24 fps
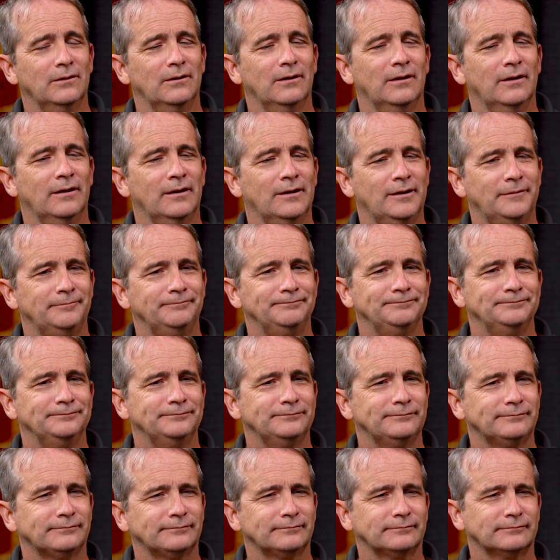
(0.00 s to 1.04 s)
well,
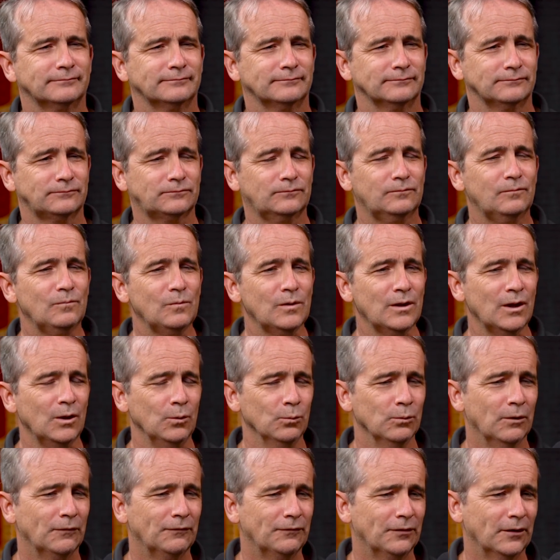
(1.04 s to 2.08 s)

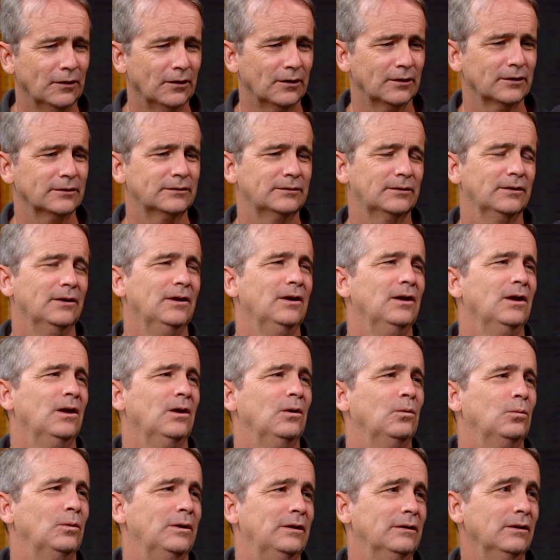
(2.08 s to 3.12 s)
first,
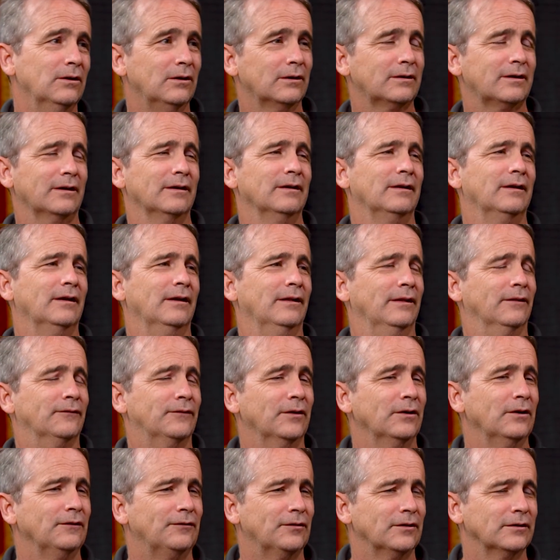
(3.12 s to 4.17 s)
the
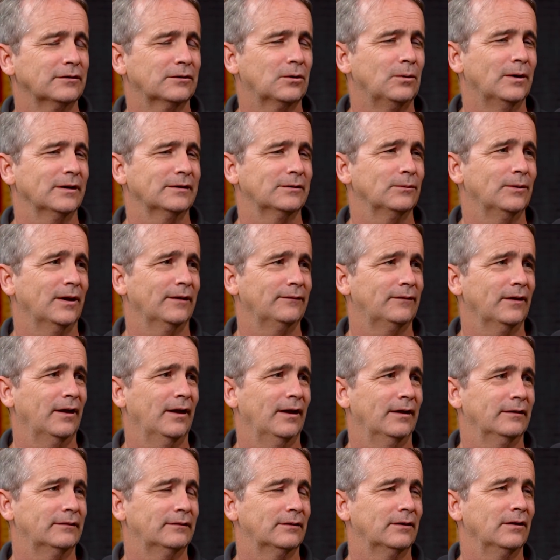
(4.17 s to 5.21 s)
very first question we have to
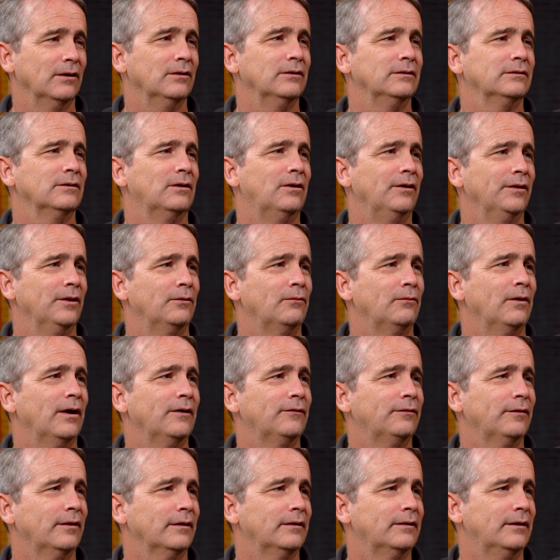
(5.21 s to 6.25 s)
answer is, are they right
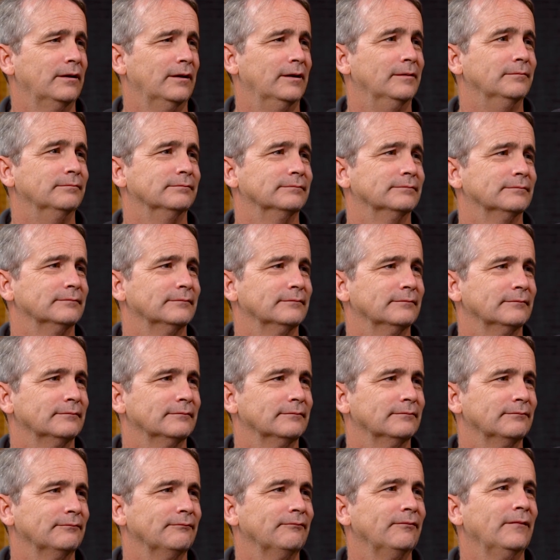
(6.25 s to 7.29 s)
for the team?
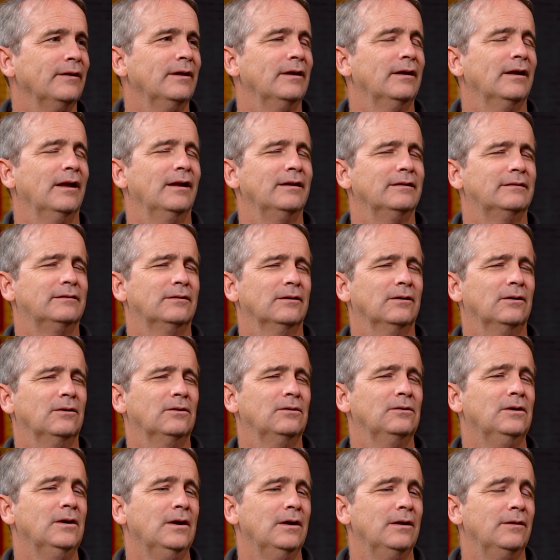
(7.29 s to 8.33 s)
And
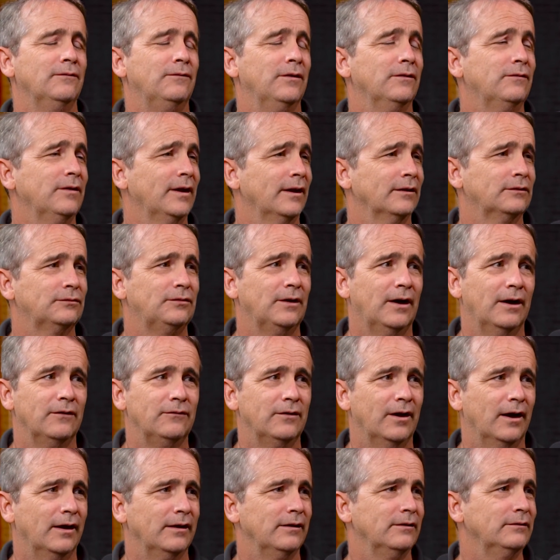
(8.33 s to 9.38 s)
so Vivid has 5
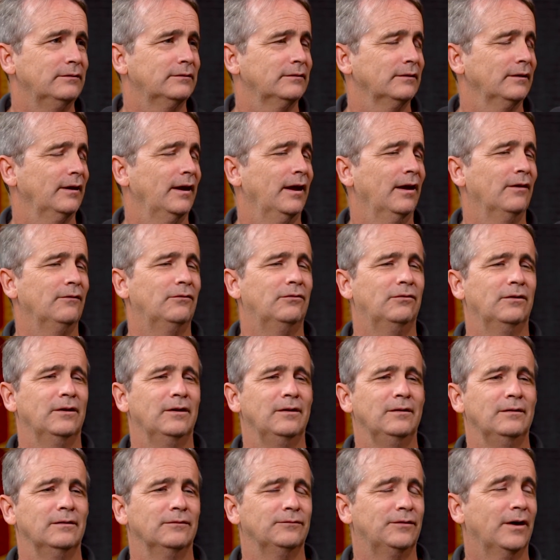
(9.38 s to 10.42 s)
values,
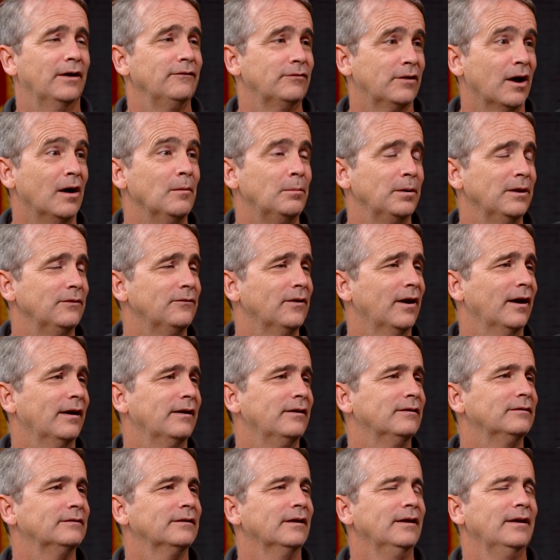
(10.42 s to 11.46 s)
5 company
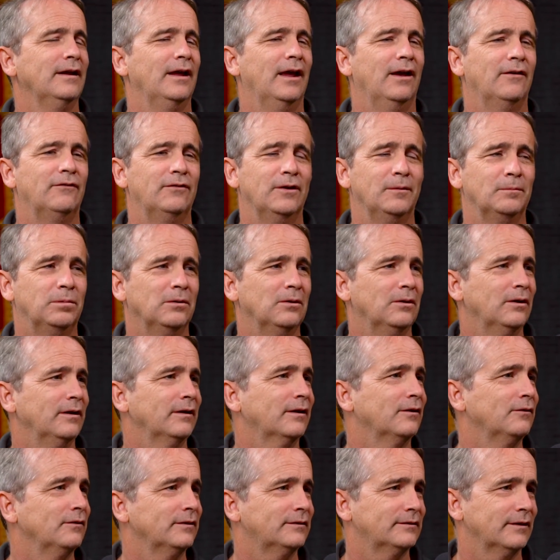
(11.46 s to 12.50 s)
values. Every employee
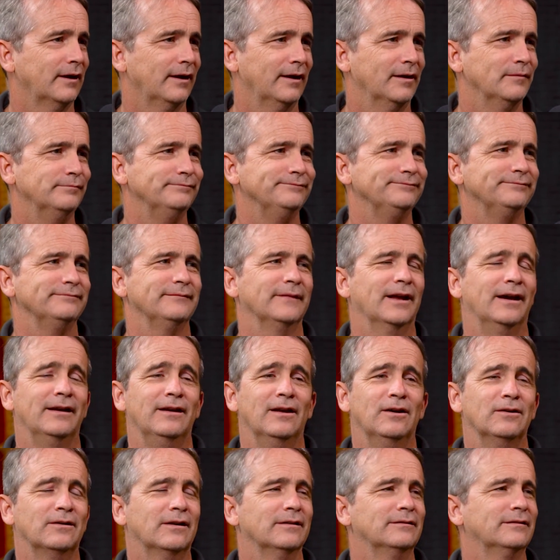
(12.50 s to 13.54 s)
can recite them. I
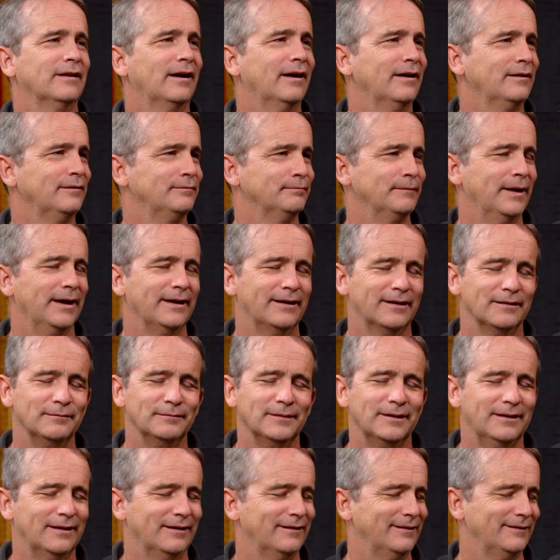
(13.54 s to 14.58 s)
know because I make them
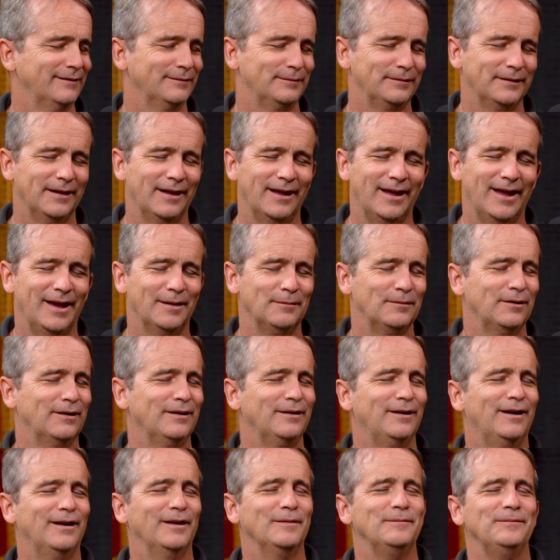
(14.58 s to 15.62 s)
and I hammer
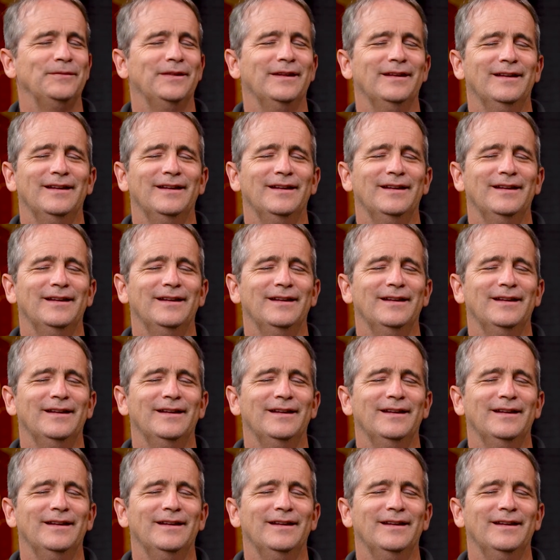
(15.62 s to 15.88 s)
on them.